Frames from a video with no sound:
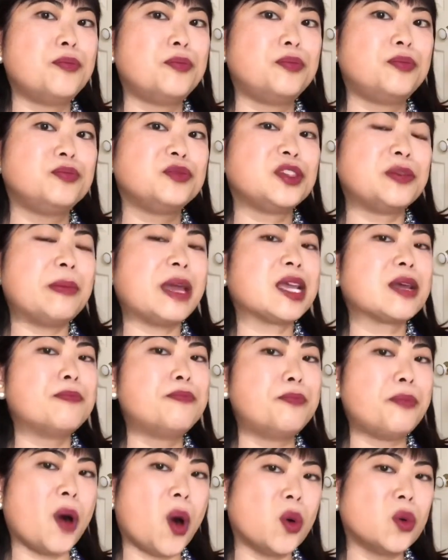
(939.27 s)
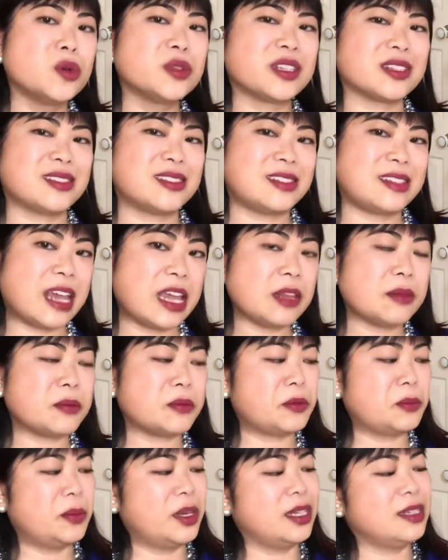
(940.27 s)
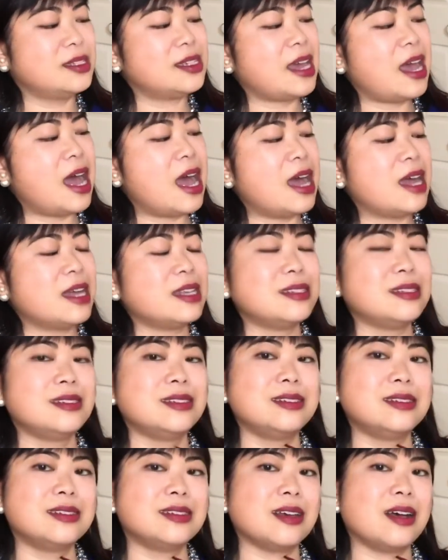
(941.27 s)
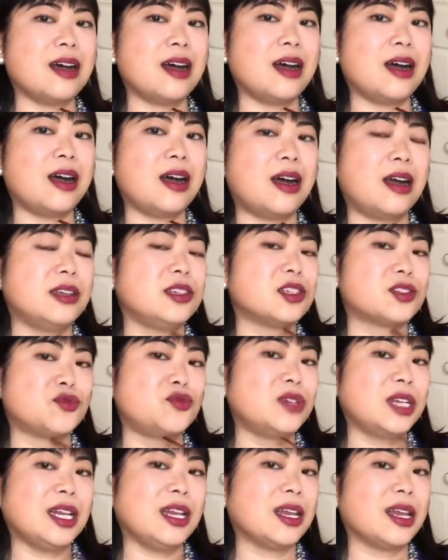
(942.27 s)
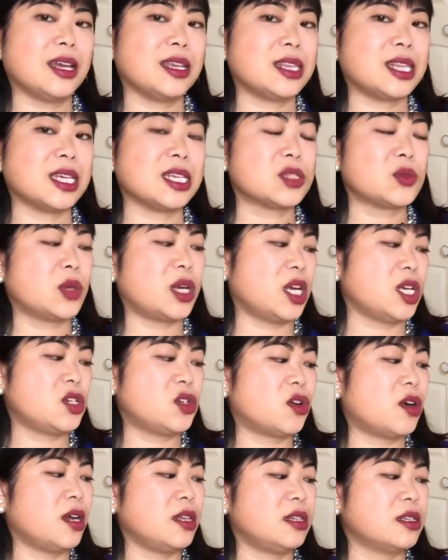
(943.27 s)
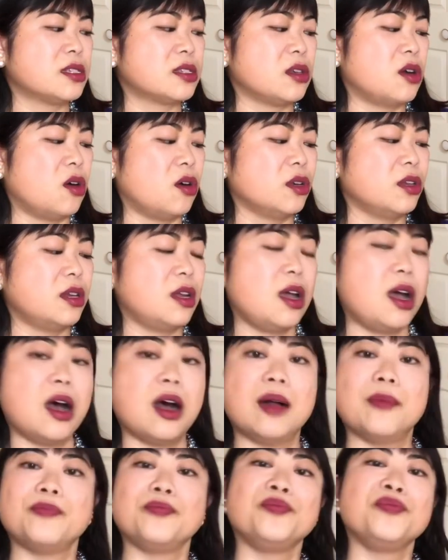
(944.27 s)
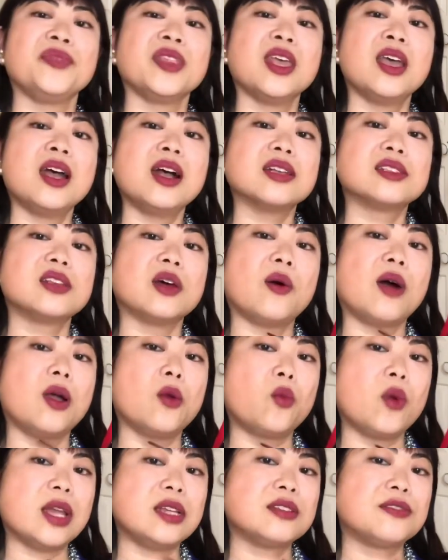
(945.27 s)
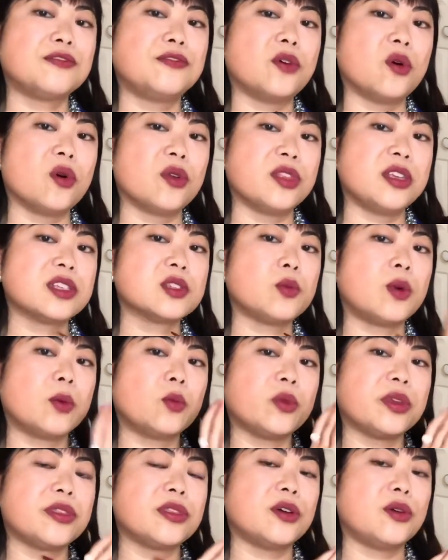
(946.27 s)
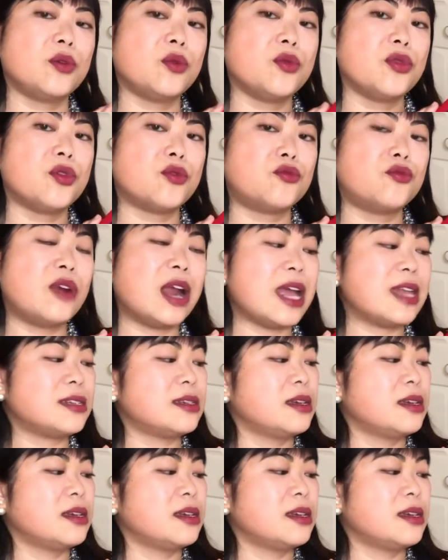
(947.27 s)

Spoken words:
to make a bold statement, and I just really like this when I try this on. So I went for this one with the red